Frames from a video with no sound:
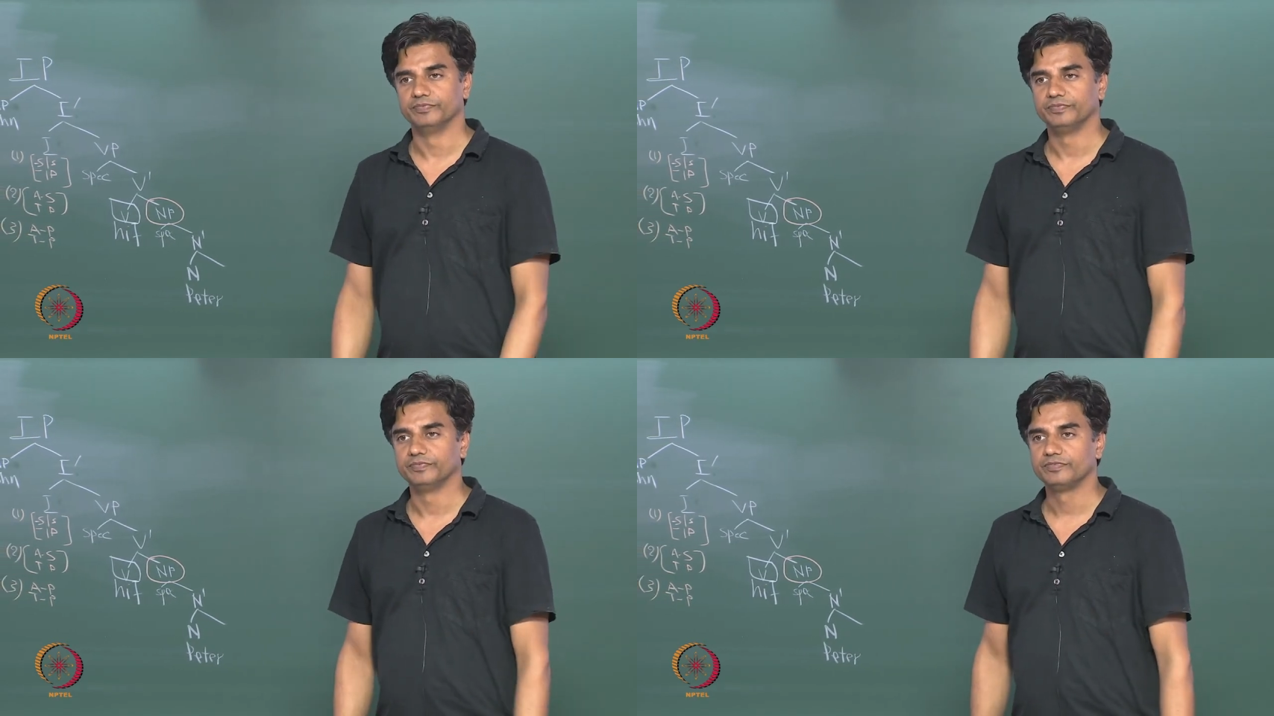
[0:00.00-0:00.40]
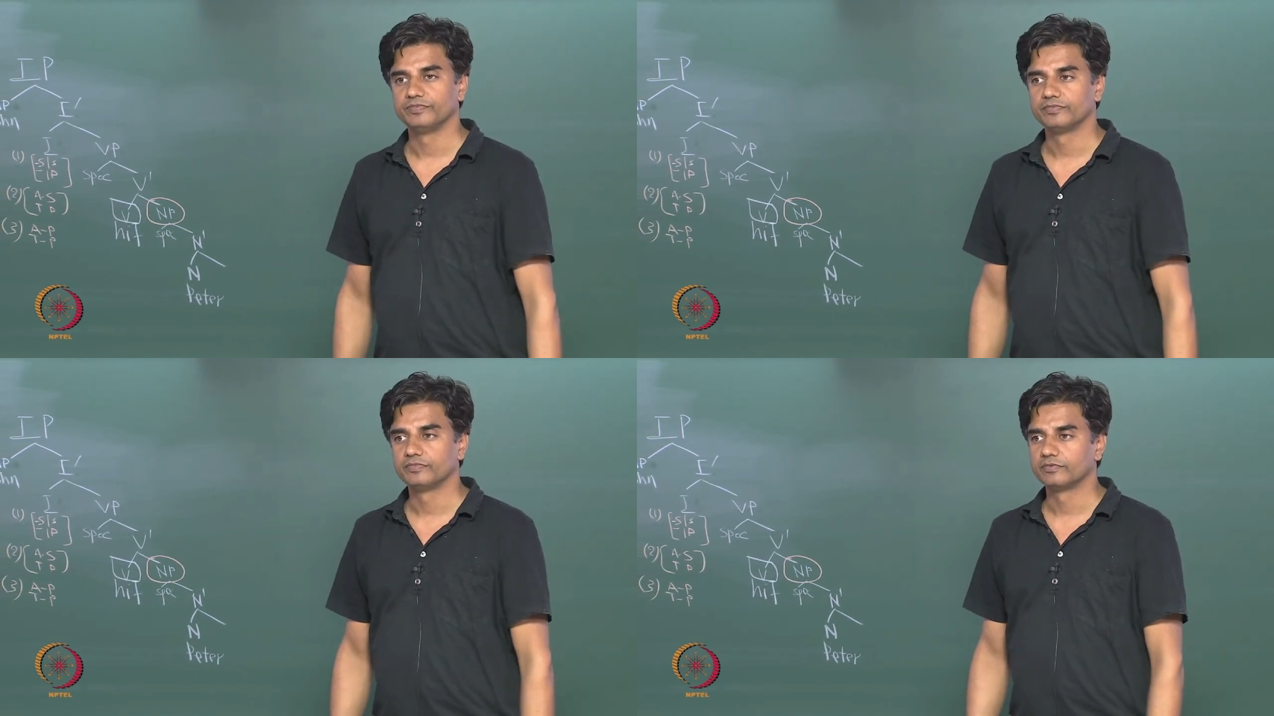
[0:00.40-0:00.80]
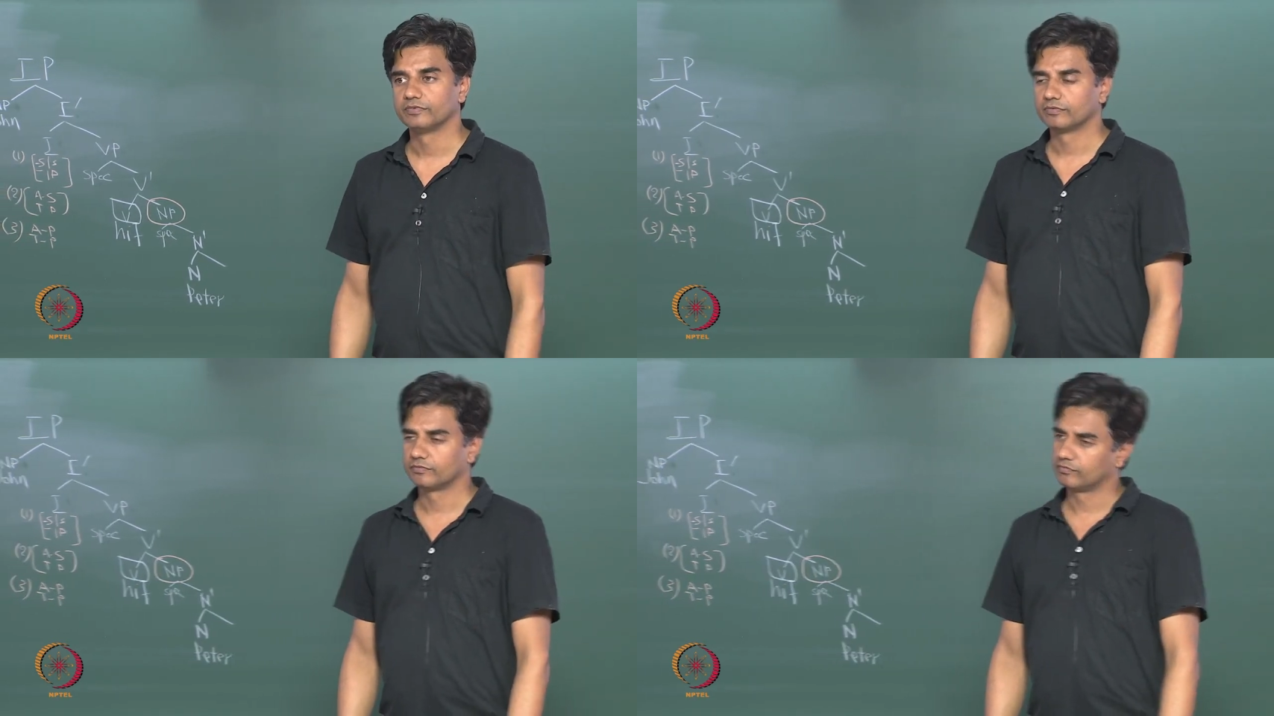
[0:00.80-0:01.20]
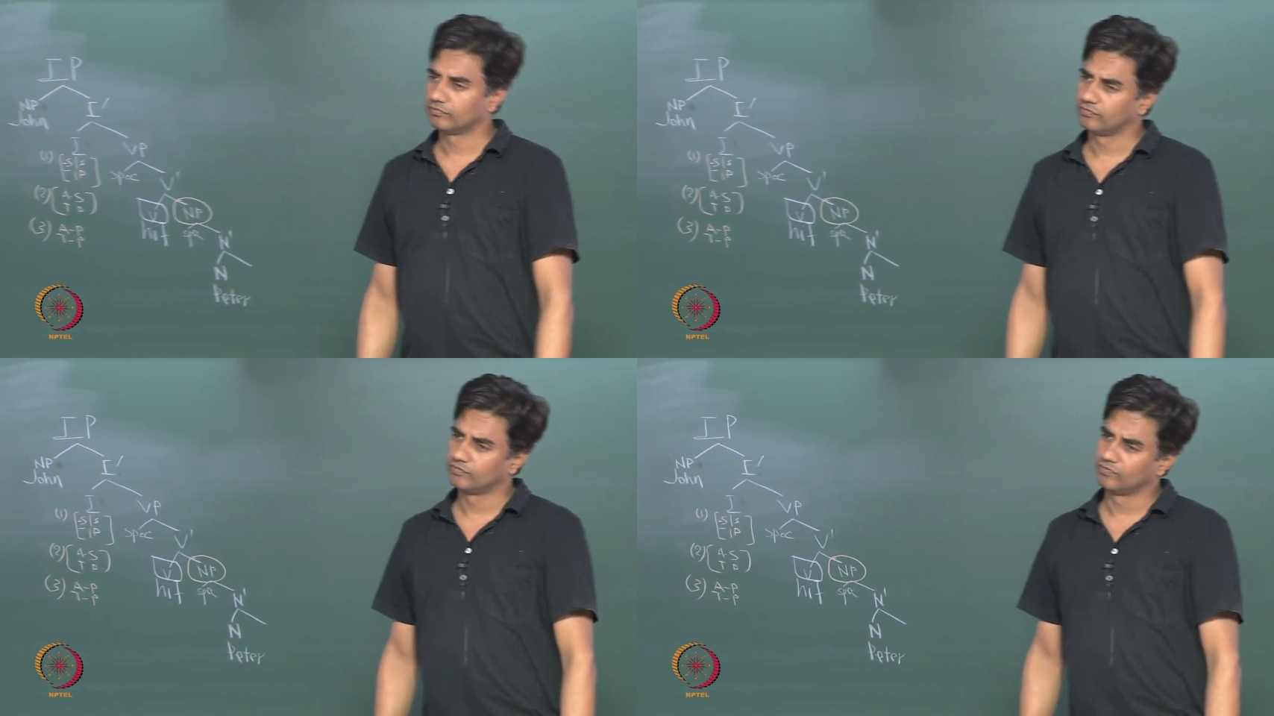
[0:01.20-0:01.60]

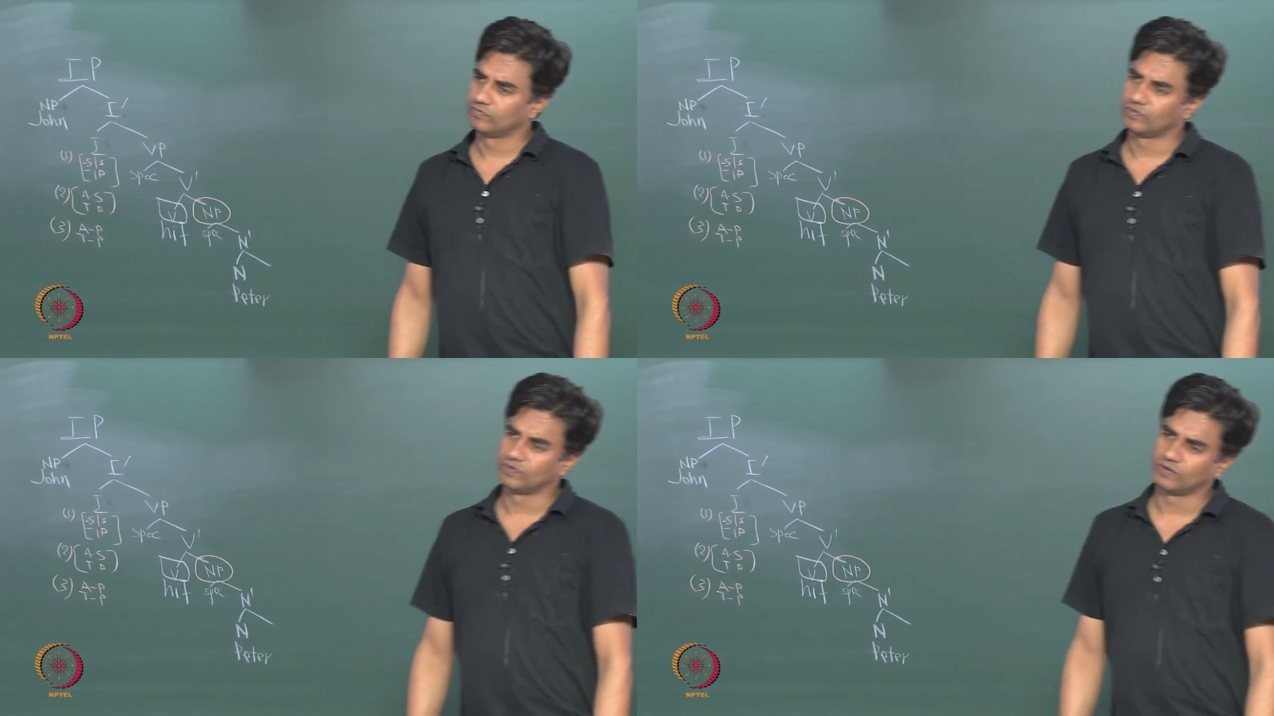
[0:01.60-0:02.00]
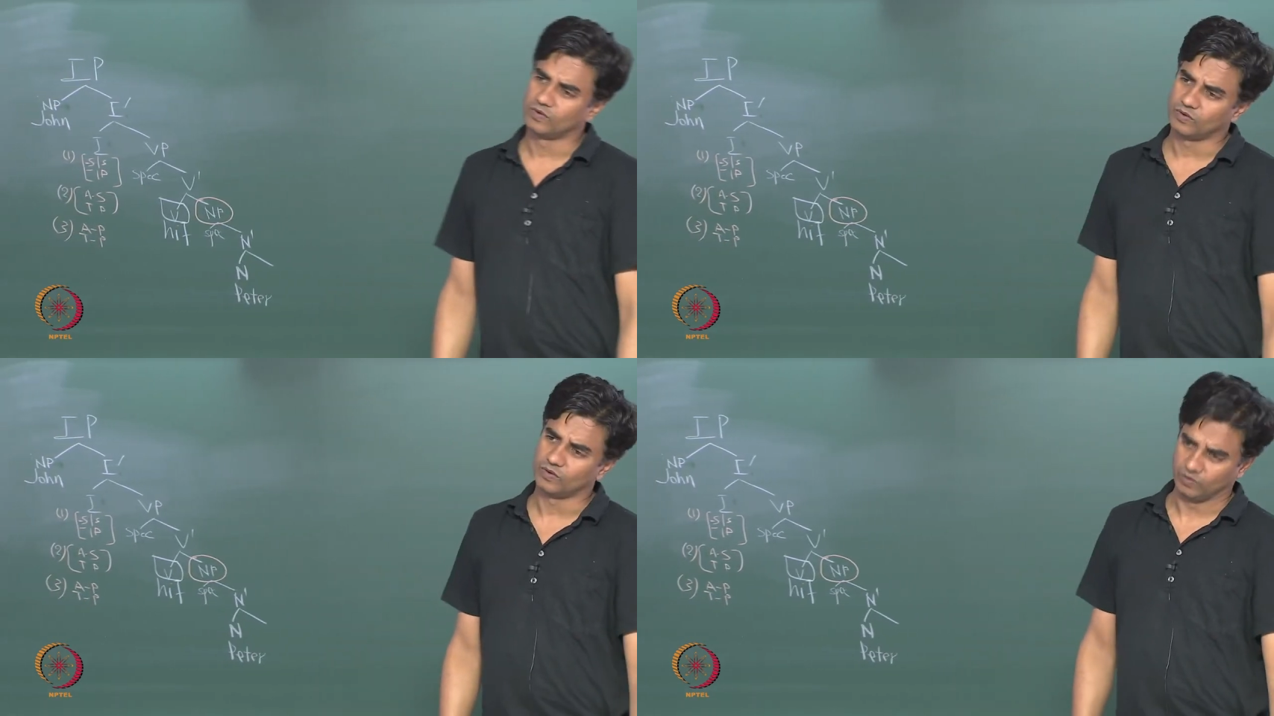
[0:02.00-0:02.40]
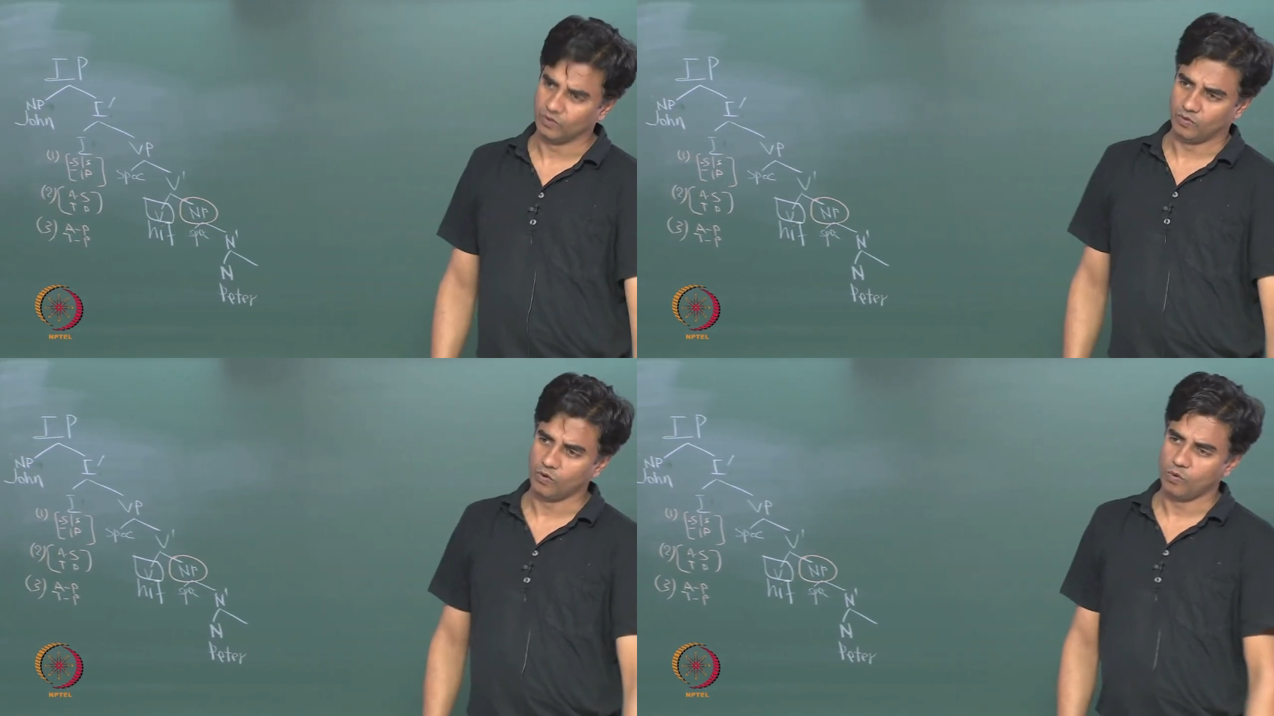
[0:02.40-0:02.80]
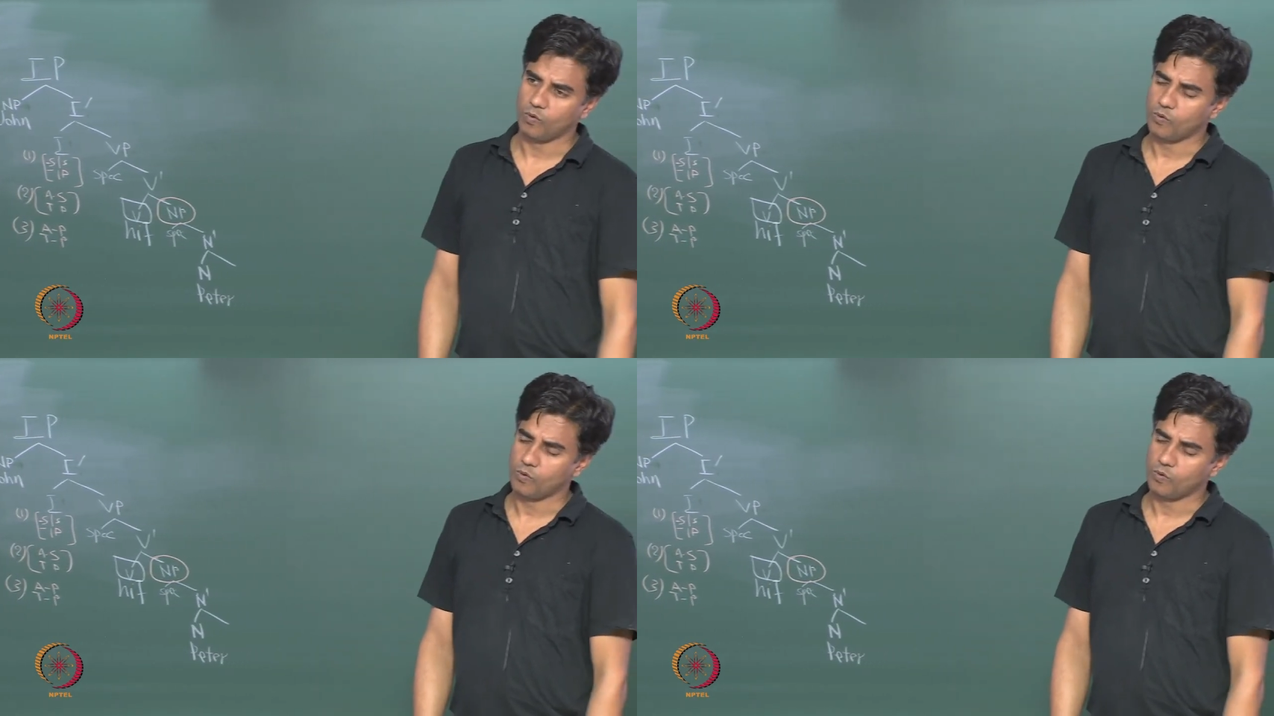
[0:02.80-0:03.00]
No one is speaking in this clip.